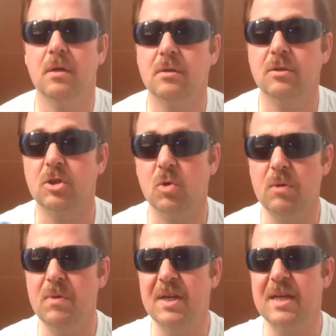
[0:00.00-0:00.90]
So we
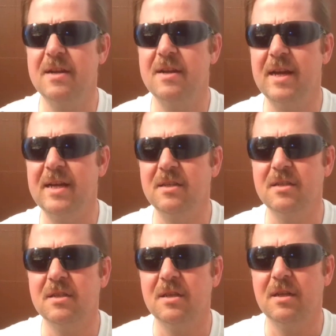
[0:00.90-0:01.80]
want to get a
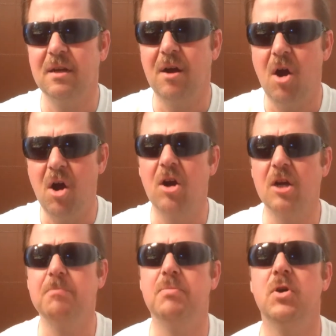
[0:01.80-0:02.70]
nice
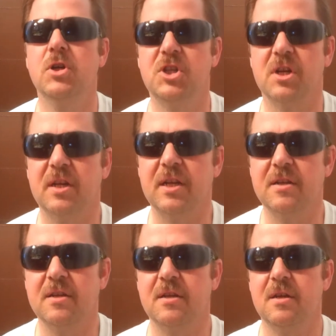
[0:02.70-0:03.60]
hard push on it.
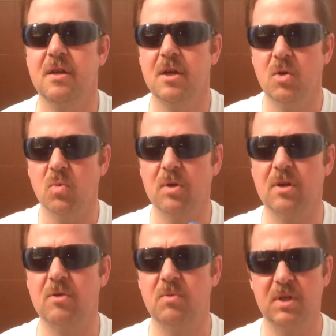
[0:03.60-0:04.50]
We're going
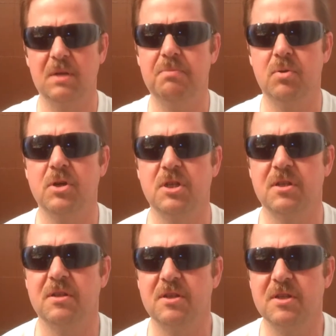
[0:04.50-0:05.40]
to really push the
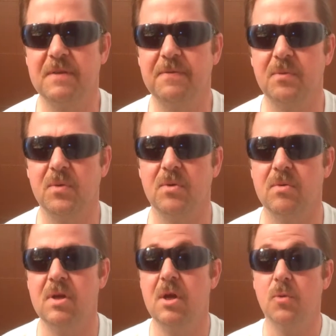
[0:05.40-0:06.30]
stuff through.
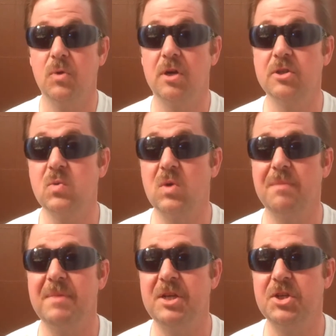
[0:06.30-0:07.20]
We also want to
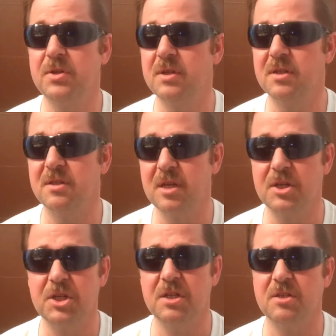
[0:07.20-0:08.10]
make sure that the
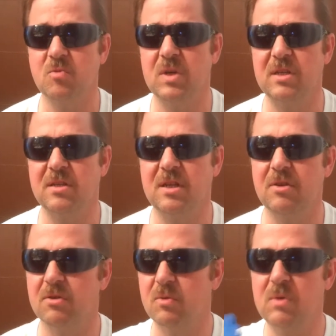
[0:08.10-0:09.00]
suction isn't wasted
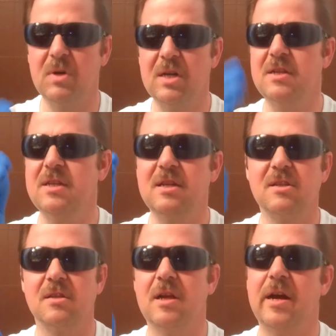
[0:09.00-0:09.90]
either. We want to
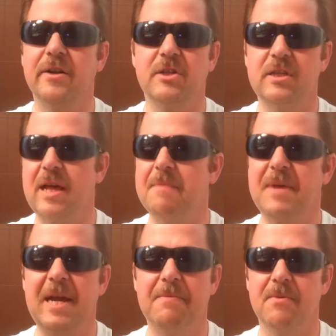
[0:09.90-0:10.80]
dislodge that
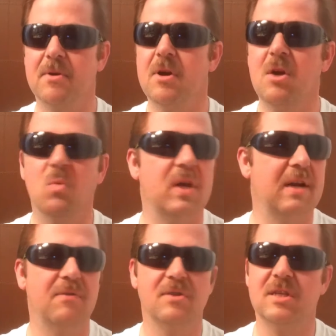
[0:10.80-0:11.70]
paper.
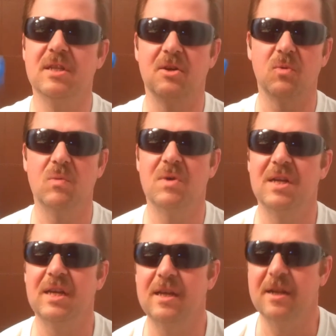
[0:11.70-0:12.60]
Whatever's in there, we want to
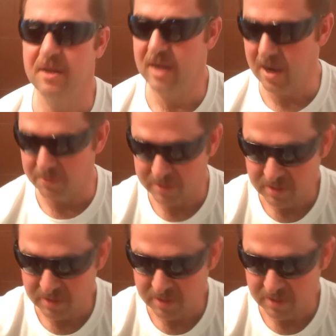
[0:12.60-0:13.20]
get it out.